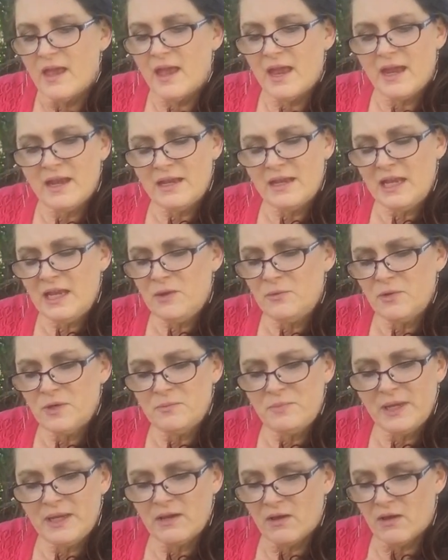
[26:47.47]
And he
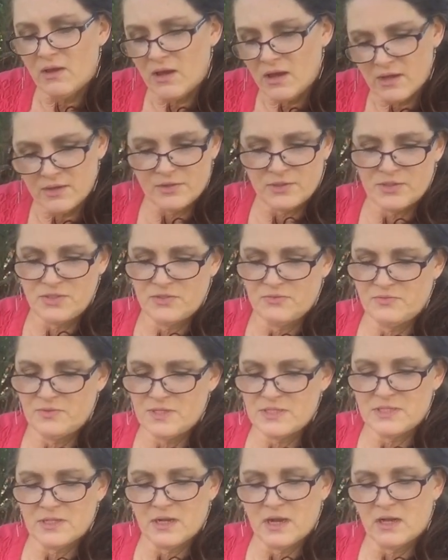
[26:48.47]
would be honored to
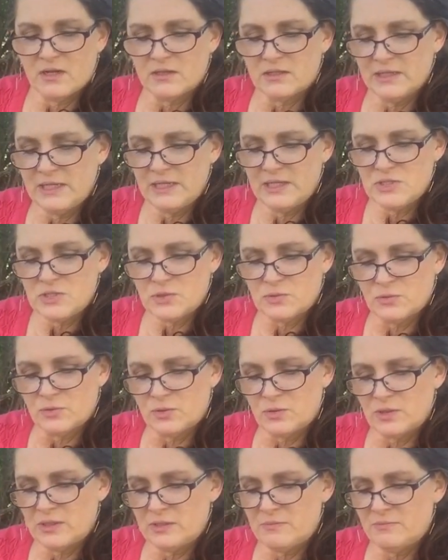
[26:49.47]
visit our clean
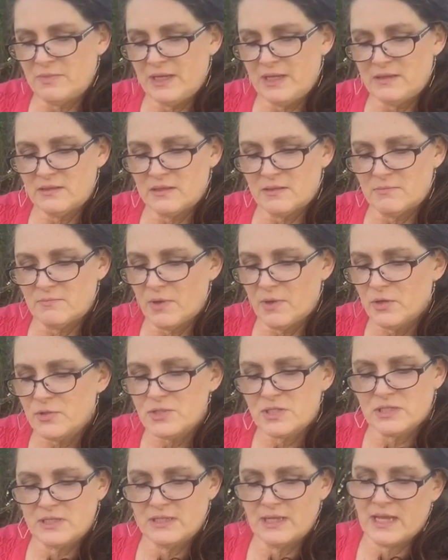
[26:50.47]
school and meet the
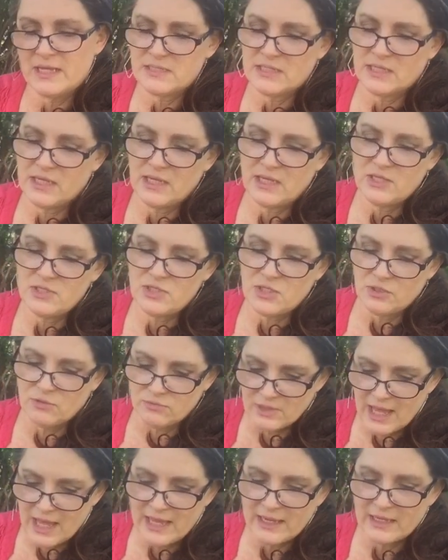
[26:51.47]
mostly nice kids who
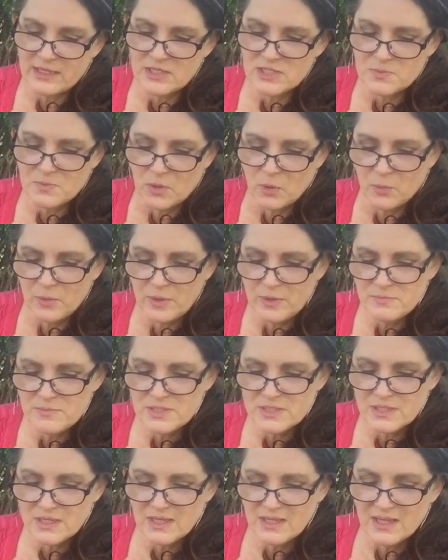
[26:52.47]
like his
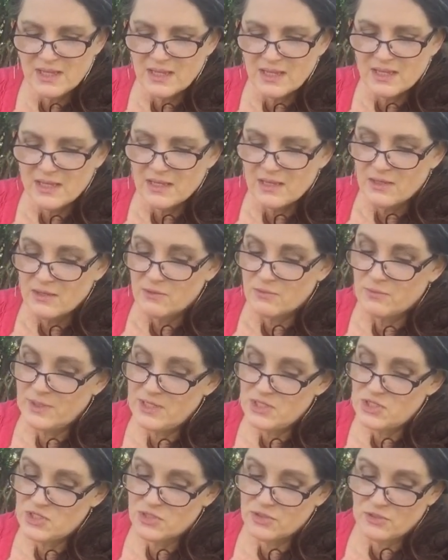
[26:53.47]
poems.
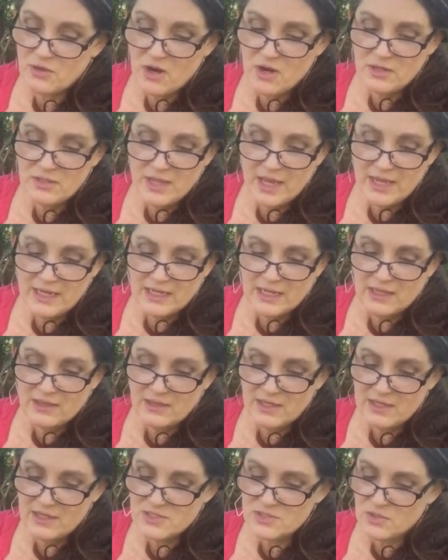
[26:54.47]
We sure are lucky
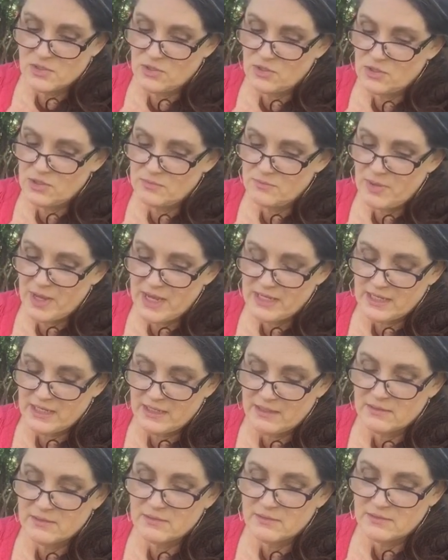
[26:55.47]
that his old
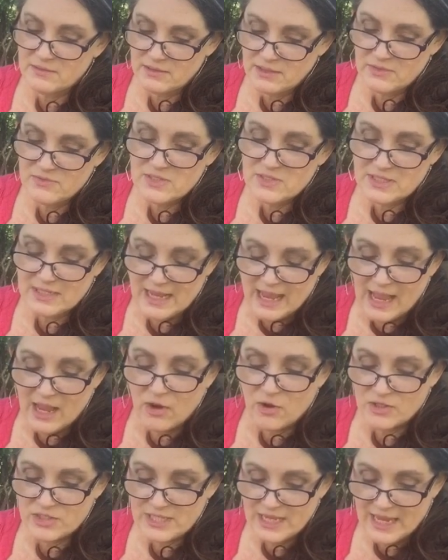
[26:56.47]
buddy lives in
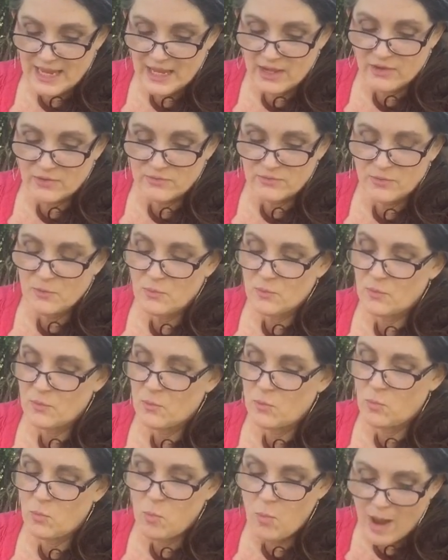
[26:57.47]
our town.
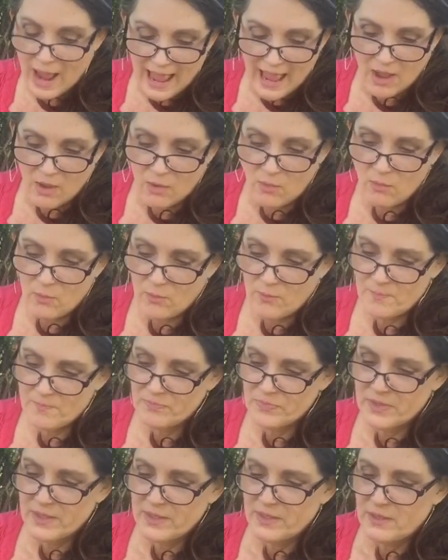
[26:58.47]
Wow!
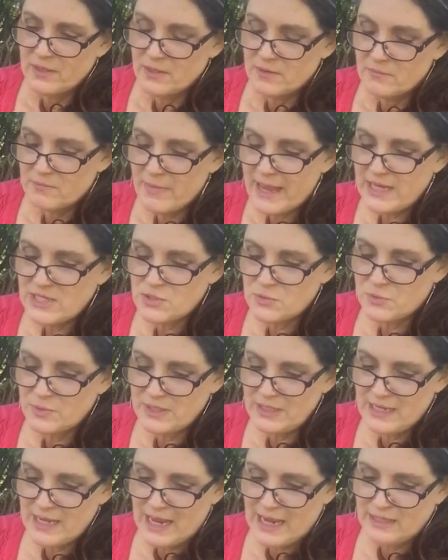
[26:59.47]
May
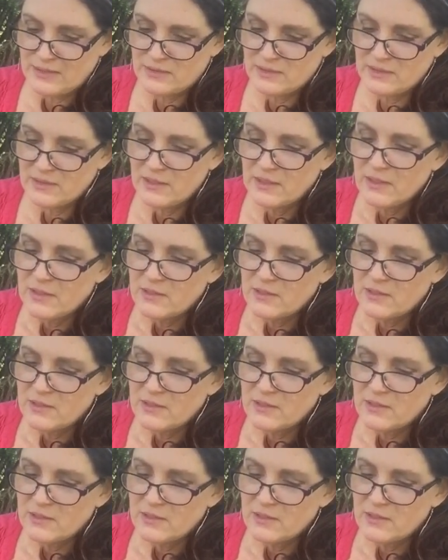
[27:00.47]
28th.